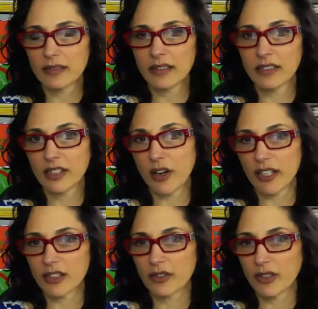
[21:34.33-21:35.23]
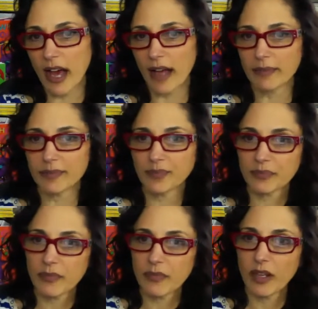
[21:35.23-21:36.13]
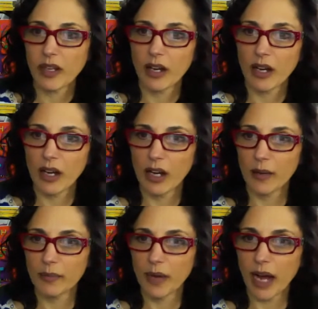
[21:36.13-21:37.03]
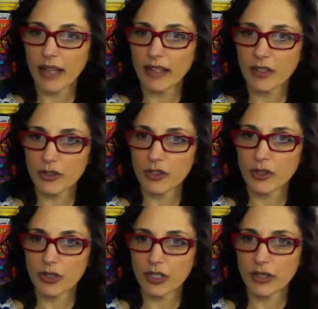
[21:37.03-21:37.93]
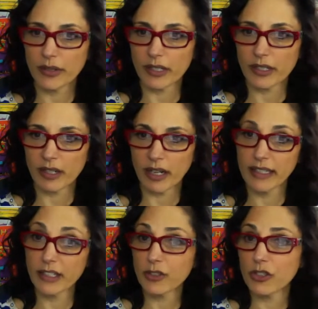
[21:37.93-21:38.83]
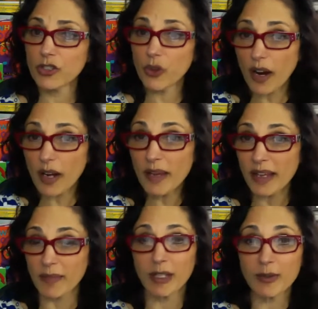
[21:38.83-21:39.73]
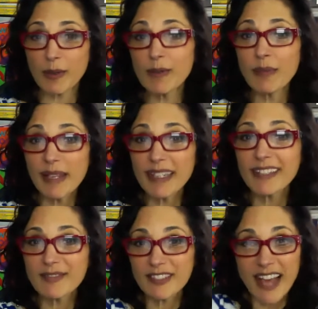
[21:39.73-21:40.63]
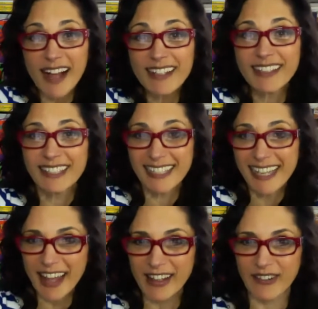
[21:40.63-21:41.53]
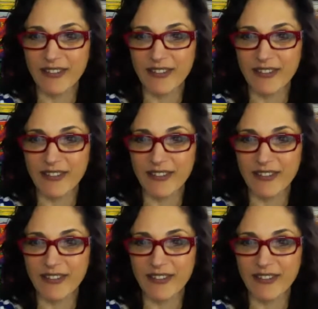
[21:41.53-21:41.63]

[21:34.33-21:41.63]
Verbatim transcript: So I could do that. I think you should do a series, and I think you should join me, because we would be in the challenge together.